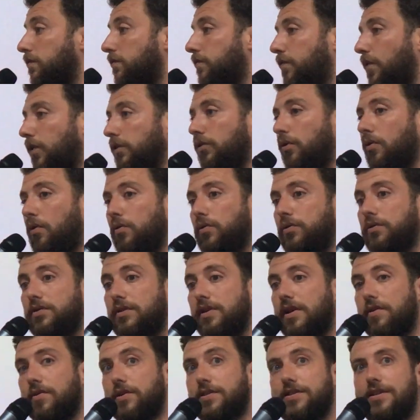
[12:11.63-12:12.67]
follow
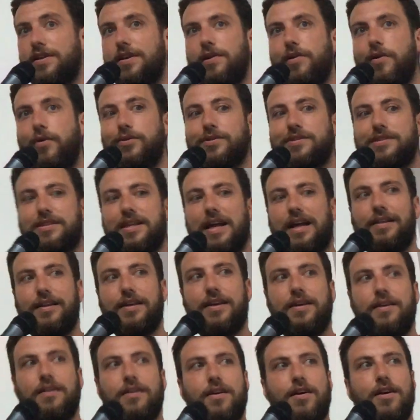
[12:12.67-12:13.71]
their CEO,
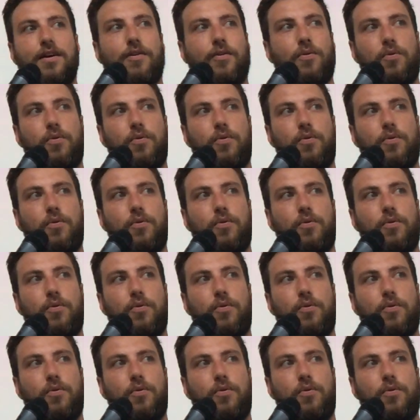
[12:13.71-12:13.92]
Stelly,